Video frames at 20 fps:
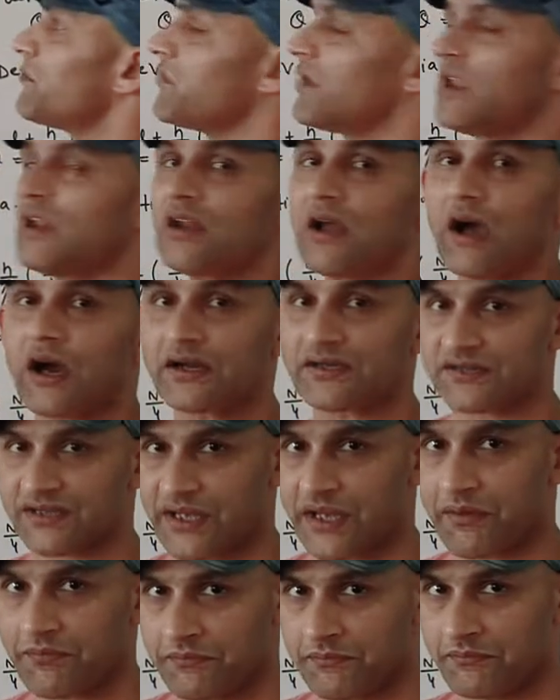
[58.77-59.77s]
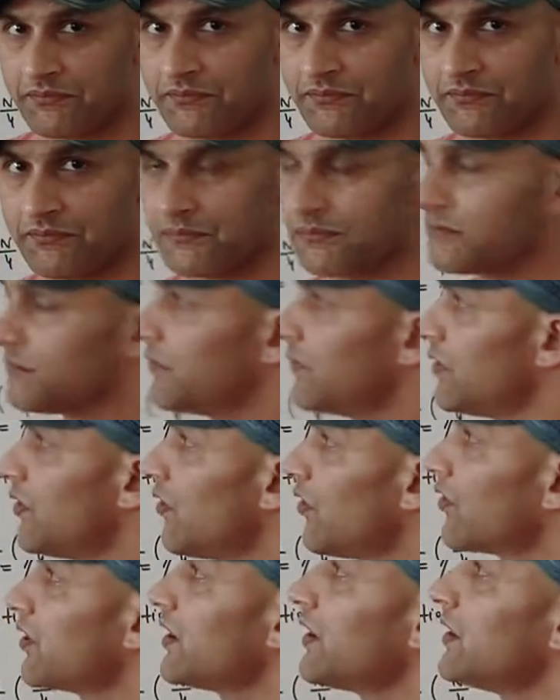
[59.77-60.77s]
mean are same.
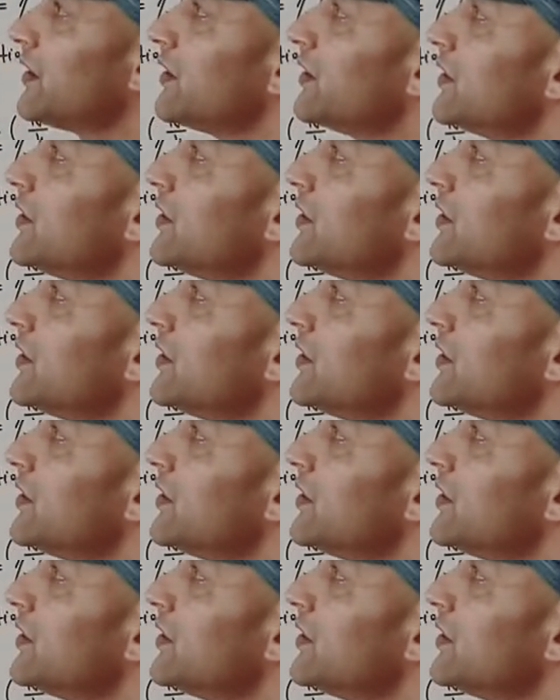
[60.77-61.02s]
Okay,